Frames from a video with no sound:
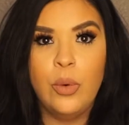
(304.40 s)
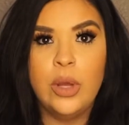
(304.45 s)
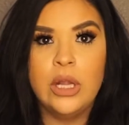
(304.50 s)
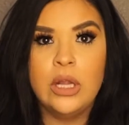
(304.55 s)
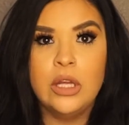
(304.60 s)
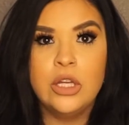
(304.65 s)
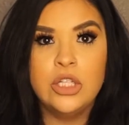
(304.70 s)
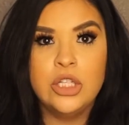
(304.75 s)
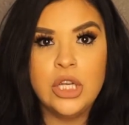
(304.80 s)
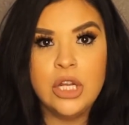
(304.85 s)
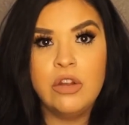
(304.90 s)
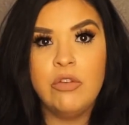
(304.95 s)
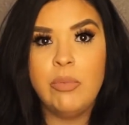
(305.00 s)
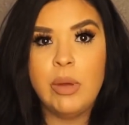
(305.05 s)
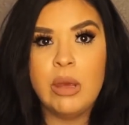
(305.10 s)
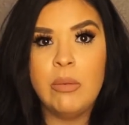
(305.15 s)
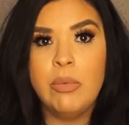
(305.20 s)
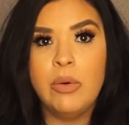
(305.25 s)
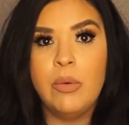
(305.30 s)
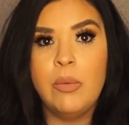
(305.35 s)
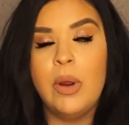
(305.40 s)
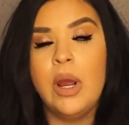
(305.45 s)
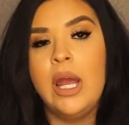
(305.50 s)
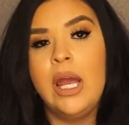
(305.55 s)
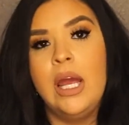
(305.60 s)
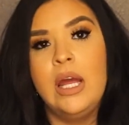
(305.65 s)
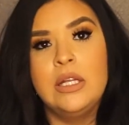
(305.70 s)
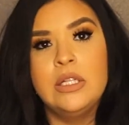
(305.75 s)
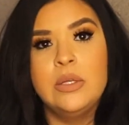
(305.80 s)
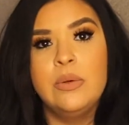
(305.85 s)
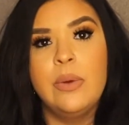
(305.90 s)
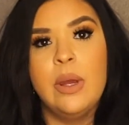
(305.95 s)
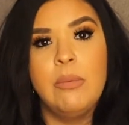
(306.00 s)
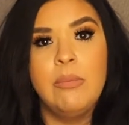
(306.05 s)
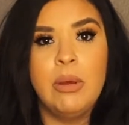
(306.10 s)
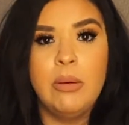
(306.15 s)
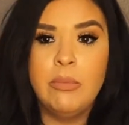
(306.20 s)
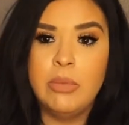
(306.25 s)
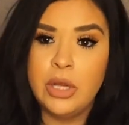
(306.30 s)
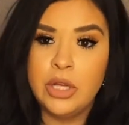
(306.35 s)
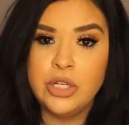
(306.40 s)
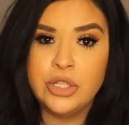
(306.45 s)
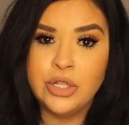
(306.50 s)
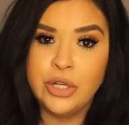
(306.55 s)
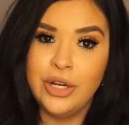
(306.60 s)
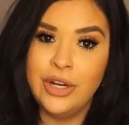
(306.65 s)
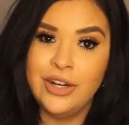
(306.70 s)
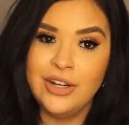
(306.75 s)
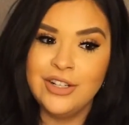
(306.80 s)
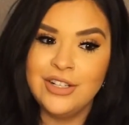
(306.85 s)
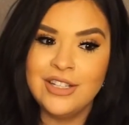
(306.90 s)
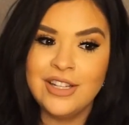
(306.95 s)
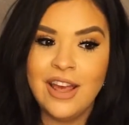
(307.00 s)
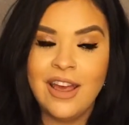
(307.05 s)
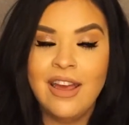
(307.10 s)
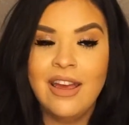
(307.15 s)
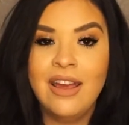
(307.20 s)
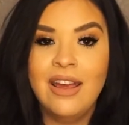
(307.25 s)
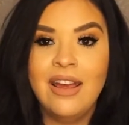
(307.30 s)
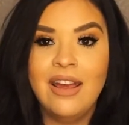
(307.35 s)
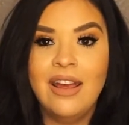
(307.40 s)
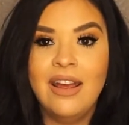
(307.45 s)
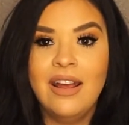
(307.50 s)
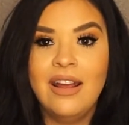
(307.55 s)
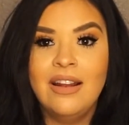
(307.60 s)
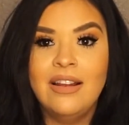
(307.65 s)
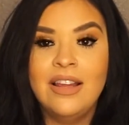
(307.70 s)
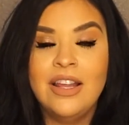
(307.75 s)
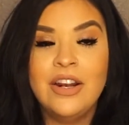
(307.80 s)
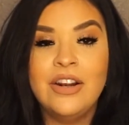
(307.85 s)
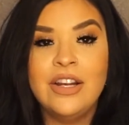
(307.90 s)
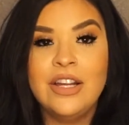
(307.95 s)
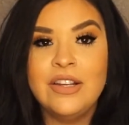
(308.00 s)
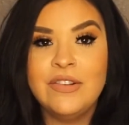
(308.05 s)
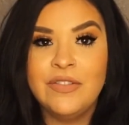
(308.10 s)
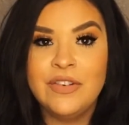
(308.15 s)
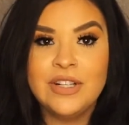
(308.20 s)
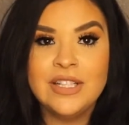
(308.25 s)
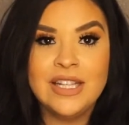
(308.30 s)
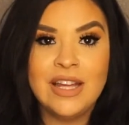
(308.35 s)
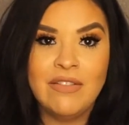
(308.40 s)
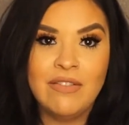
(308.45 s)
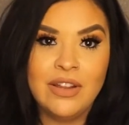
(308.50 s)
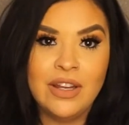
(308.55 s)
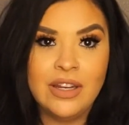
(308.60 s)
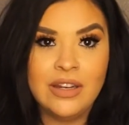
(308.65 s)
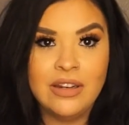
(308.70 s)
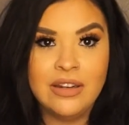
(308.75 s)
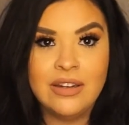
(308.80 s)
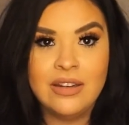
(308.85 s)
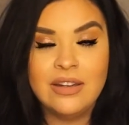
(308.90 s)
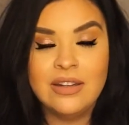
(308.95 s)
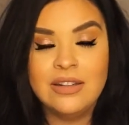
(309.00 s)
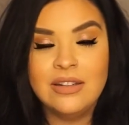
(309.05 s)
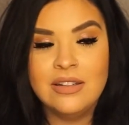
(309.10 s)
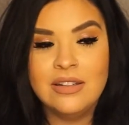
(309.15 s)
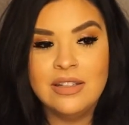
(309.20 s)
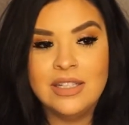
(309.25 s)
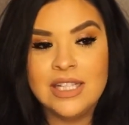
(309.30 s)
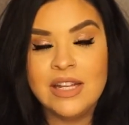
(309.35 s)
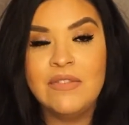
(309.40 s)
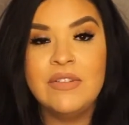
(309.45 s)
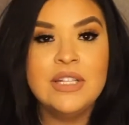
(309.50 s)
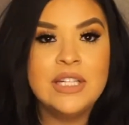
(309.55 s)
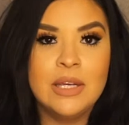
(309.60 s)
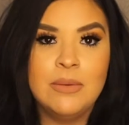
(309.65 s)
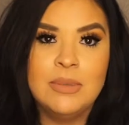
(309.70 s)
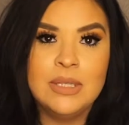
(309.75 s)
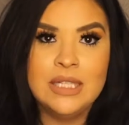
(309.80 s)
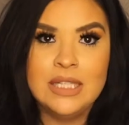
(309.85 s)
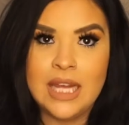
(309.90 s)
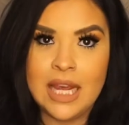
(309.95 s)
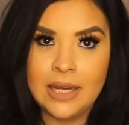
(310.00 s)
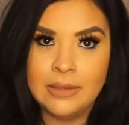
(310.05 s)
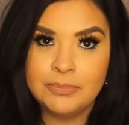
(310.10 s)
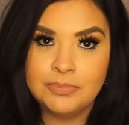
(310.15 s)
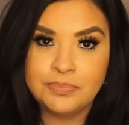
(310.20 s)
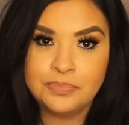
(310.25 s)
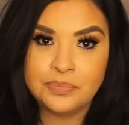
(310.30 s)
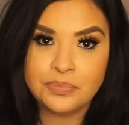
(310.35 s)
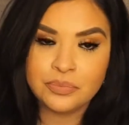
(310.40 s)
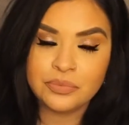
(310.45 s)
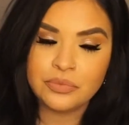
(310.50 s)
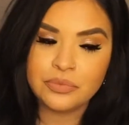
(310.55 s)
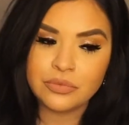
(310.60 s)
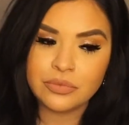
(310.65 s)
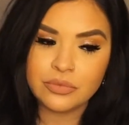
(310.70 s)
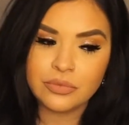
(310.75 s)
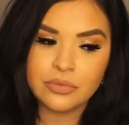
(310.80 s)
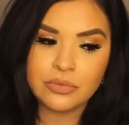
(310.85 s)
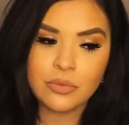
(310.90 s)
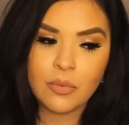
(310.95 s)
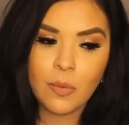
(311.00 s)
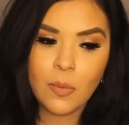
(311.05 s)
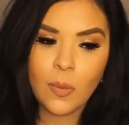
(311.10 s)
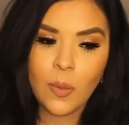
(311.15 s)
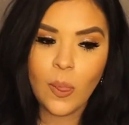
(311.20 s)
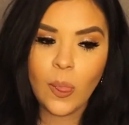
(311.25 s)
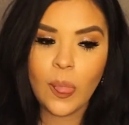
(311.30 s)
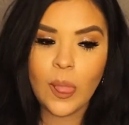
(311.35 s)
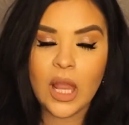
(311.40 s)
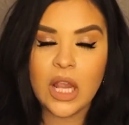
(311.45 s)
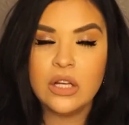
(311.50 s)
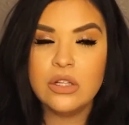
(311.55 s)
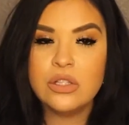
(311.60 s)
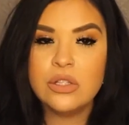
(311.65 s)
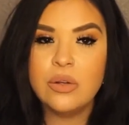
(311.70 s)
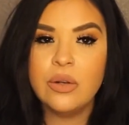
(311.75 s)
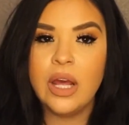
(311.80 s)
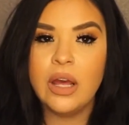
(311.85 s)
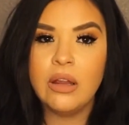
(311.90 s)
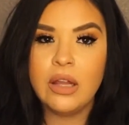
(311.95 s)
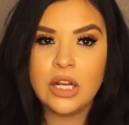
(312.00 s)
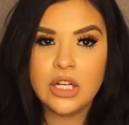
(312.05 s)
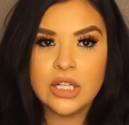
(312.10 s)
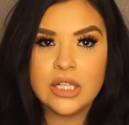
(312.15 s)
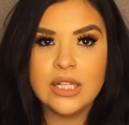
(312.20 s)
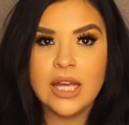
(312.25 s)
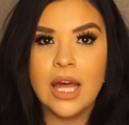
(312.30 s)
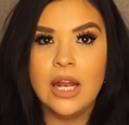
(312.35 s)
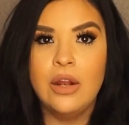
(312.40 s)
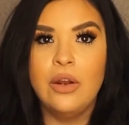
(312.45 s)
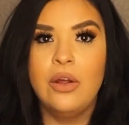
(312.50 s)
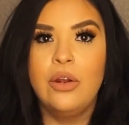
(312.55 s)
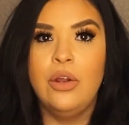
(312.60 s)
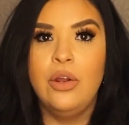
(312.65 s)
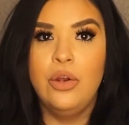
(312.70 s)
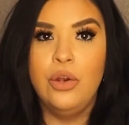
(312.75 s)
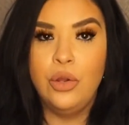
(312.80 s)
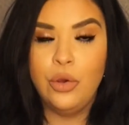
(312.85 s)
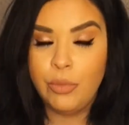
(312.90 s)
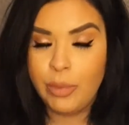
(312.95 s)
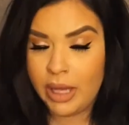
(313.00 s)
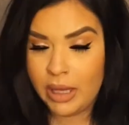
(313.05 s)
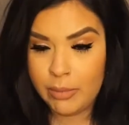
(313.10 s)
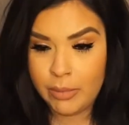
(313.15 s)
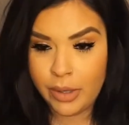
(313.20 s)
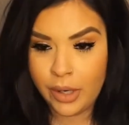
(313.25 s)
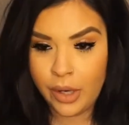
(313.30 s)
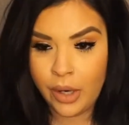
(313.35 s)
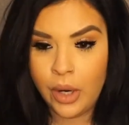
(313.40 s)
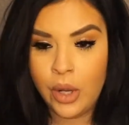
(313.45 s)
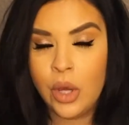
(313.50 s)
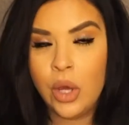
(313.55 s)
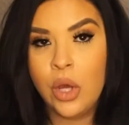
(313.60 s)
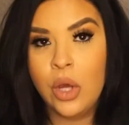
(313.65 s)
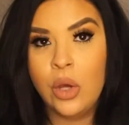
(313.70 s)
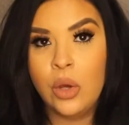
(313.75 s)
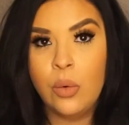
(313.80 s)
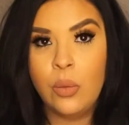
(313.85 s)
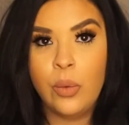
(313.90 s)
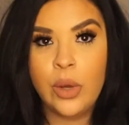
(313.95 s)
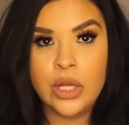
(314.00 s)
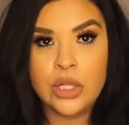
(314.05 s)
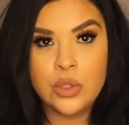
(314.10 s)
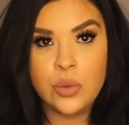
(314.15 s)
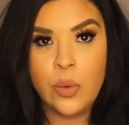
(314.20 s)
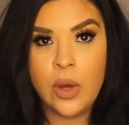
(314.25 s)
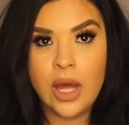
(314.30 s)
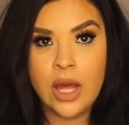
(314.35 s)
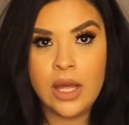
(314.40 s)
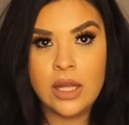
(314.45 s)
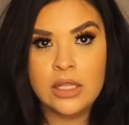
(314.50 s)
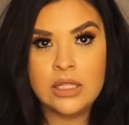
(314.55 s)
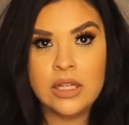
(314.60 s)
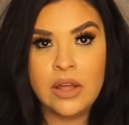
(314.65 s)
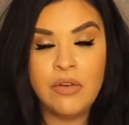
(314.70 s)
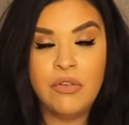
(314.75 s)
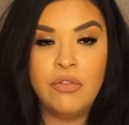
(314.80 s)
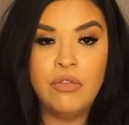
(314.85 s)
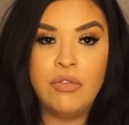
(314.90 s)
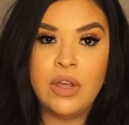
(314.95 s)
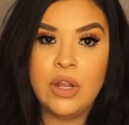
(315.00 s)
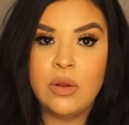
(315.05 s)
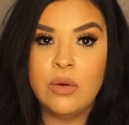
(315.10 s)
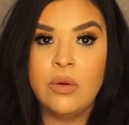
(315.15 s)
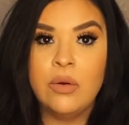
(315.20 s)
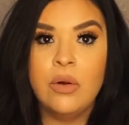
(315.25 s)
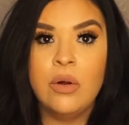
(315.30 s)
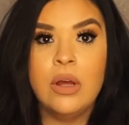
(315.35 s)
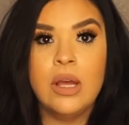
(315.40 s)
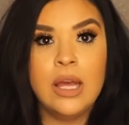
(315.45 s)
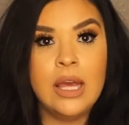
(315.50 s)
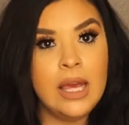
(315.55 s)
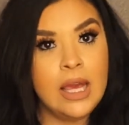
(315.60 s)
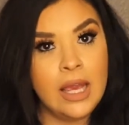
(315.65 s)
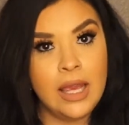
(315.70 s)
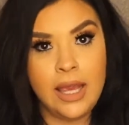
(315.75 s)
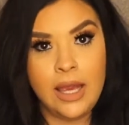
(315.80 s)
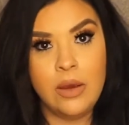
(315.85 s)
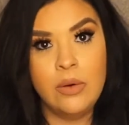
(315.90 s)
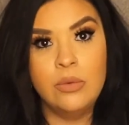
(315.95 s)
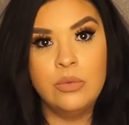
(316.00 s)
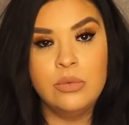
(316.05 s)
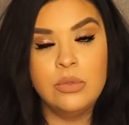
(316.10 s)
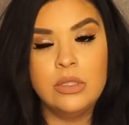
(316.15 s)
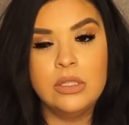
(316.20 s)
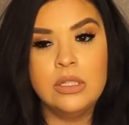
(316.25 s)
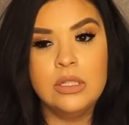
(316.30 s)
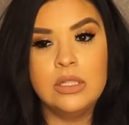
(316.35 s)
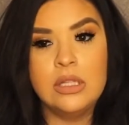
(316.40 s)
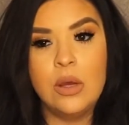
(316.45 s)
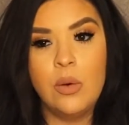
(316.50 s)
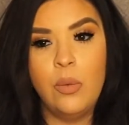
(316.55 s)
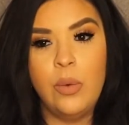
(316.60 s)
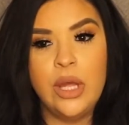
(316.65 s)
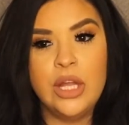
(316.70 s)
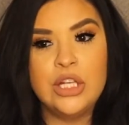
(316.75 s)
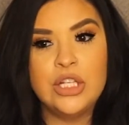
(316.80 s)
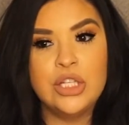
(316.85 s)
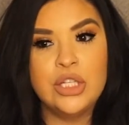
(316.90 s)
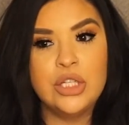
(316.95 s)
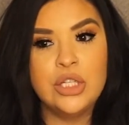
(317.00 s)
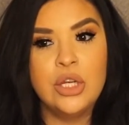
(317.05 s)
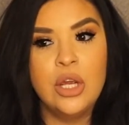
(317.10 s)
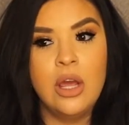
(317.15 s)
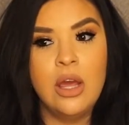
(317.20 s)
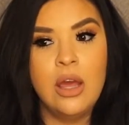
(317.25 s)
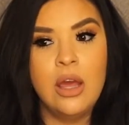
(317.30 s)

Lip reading: with a sheet of paper where I had to write my blood sugars literally for seven times a day. So now they just added on a new paper, which was fetal kick counts, which